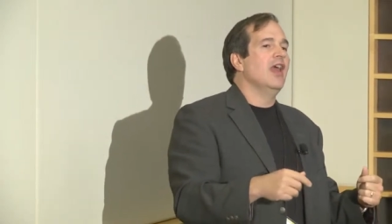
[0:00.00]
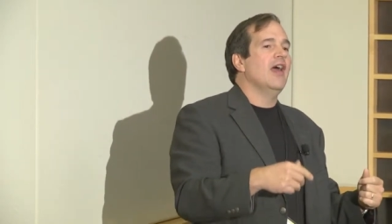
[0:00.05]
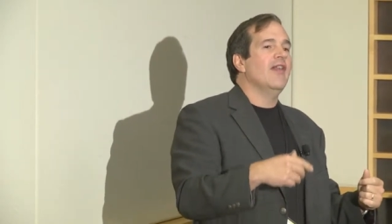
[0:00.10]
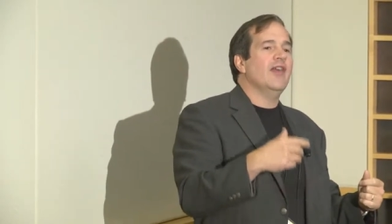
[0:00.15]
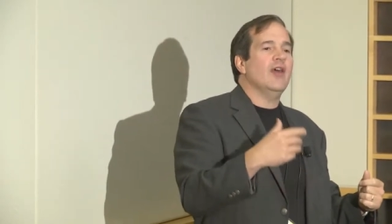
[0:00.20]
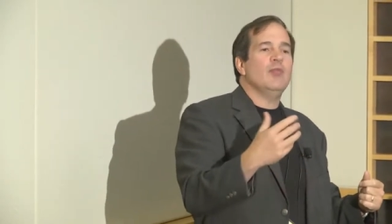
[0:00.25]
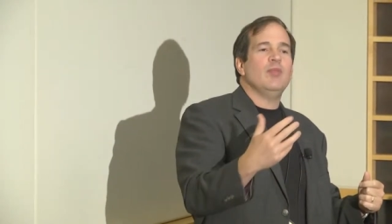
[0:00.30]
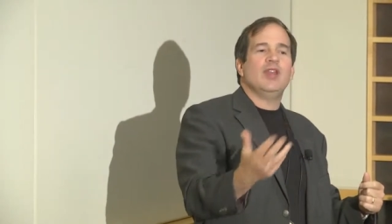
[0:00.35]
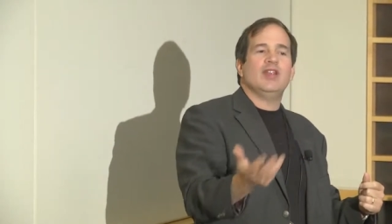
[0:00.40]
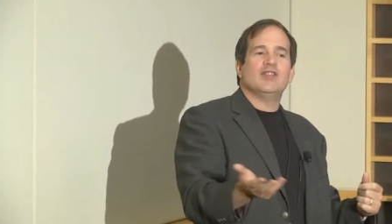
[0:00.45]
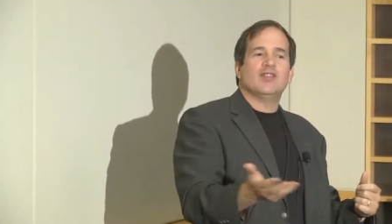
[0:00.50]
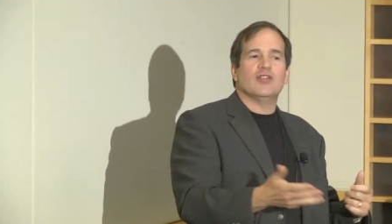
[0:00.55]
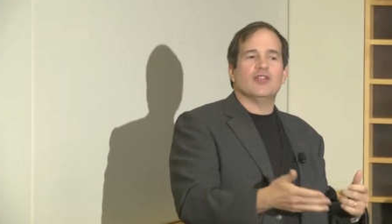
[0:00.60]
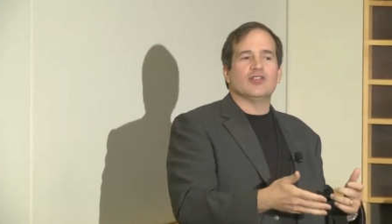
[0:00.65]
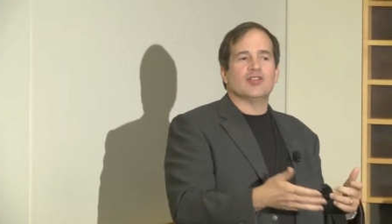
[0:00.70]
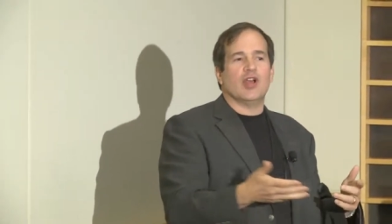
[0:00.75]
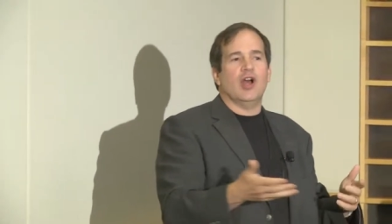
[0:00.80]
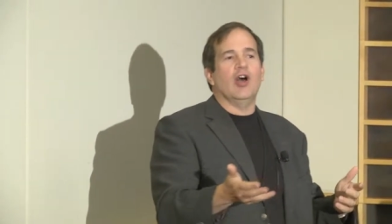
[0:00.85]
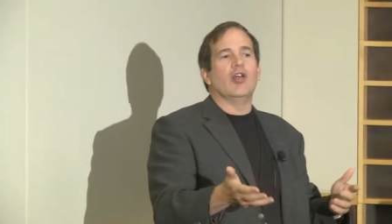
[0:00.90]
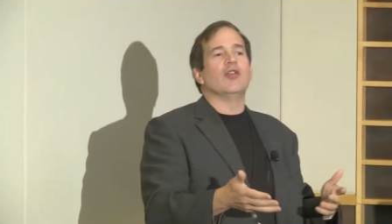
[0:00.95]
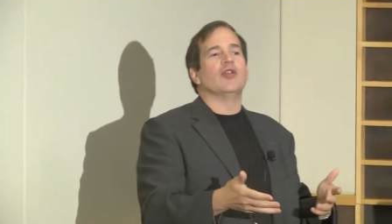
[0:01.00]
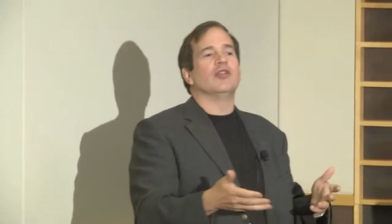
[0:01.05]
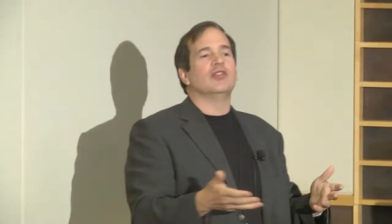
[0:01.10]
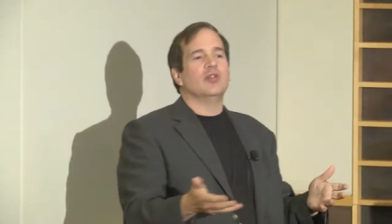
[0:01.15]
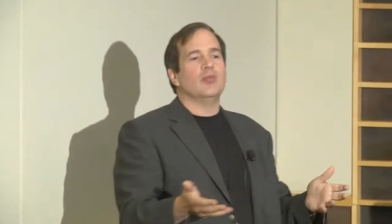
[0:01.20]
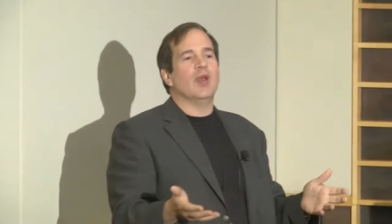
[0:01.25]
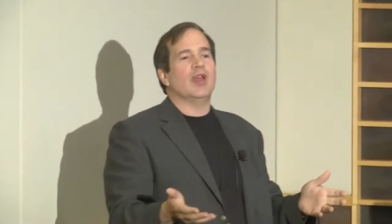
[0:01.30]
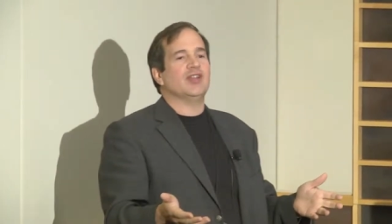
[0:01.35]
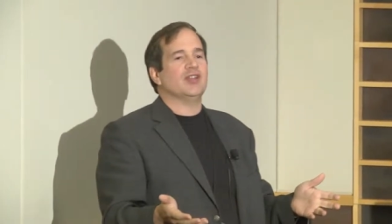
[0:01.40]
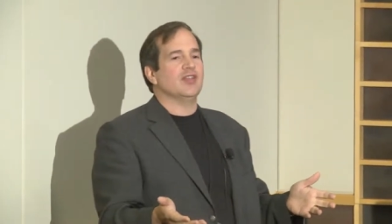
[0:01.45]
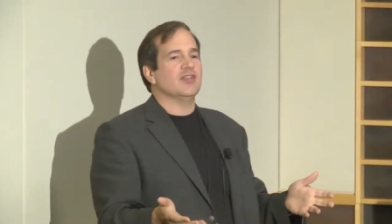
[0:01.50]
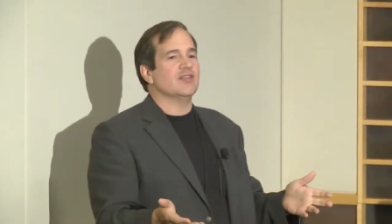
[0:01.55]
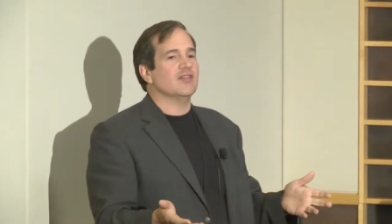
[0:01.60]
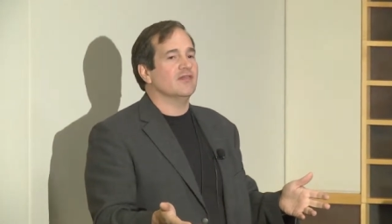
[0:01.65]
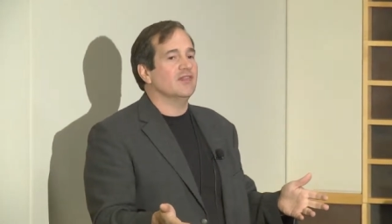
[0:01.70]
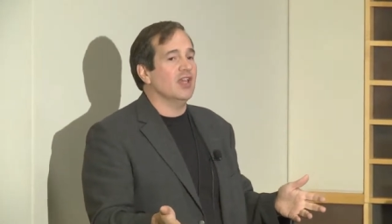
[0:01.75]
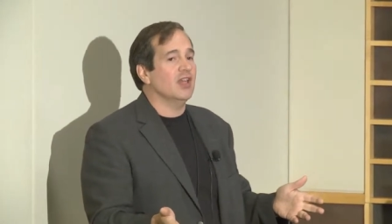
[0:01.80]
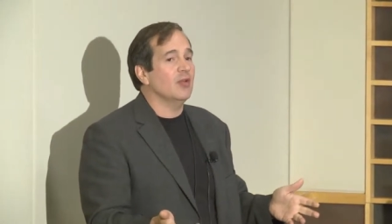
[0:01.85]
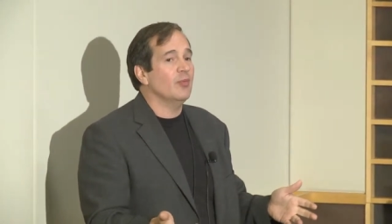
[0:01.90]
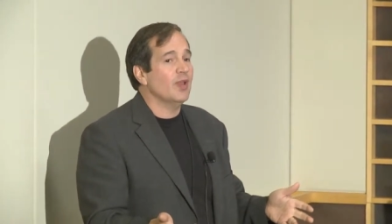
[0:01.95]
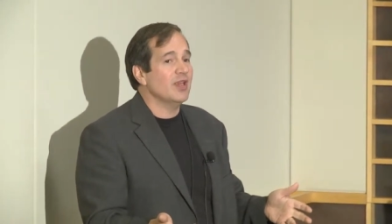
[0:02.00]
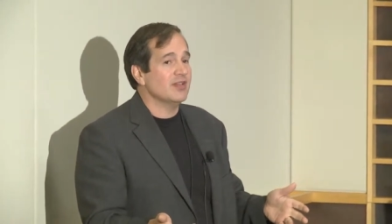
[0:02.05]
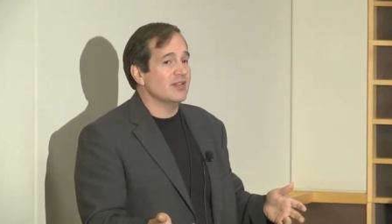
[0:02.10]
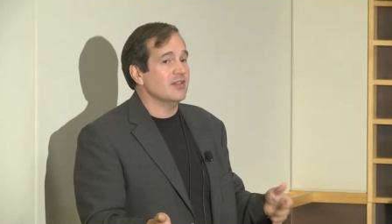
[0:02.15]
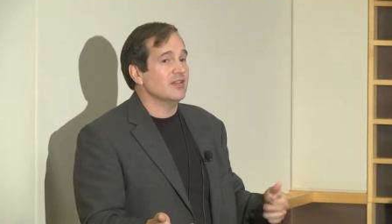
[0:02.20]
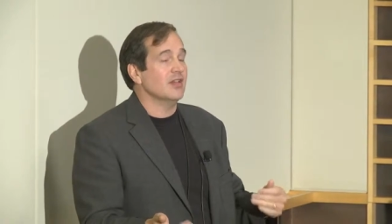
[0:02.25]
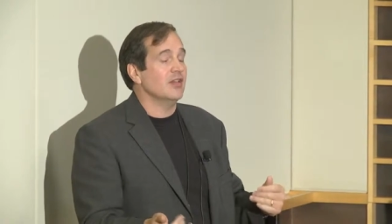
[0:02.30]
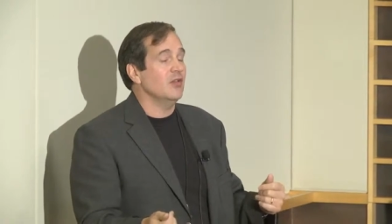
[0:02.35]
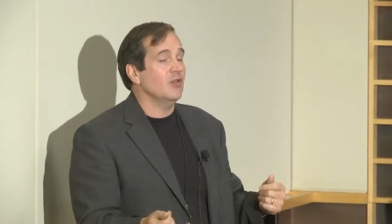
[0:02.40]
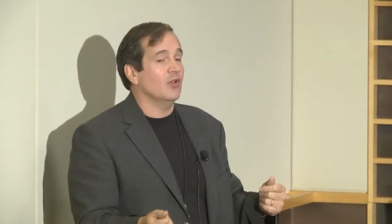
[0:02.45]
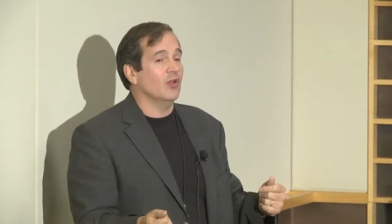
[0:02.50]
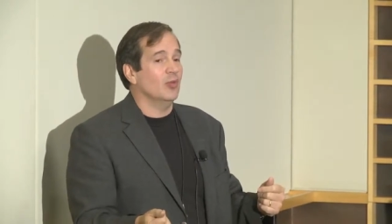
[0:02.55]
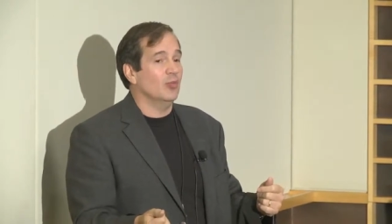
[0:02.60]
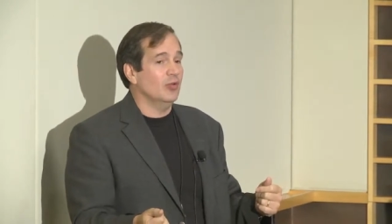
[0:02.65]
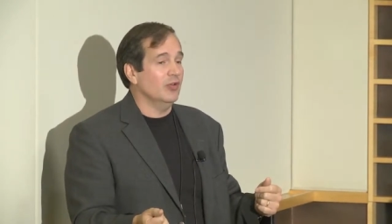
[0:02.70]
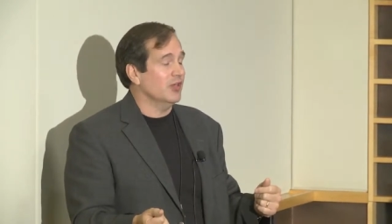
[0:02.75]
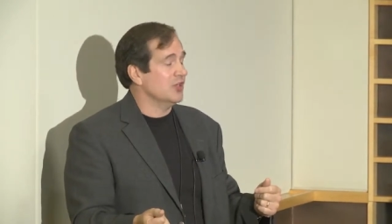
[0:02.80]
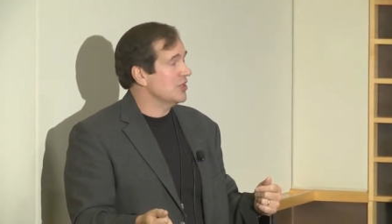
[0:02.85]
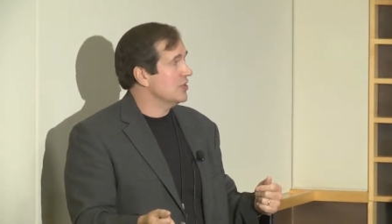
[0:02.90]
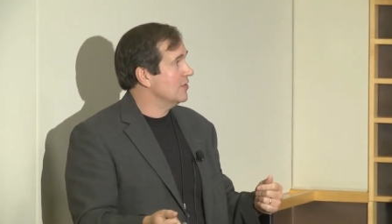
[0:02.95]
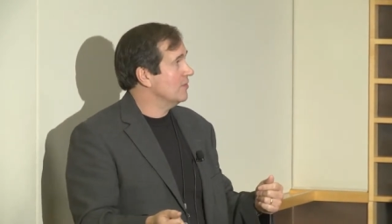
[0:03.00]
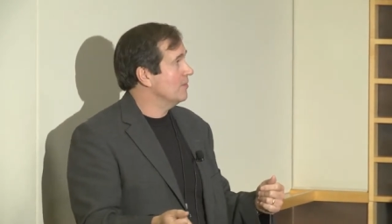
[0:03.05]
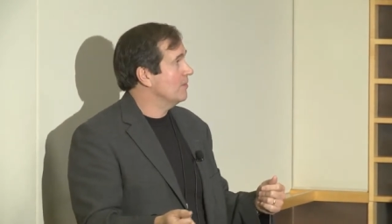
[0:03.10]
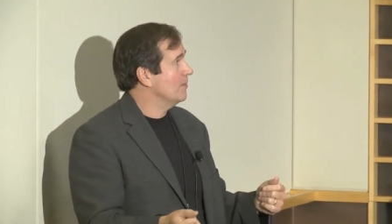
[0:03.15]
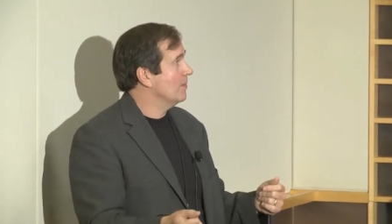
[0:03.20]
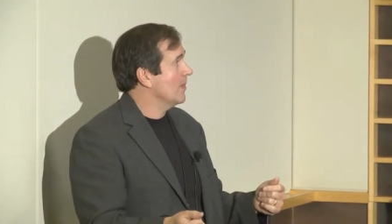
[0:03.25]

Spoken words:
and that means there's other dimensions of databases that you can push.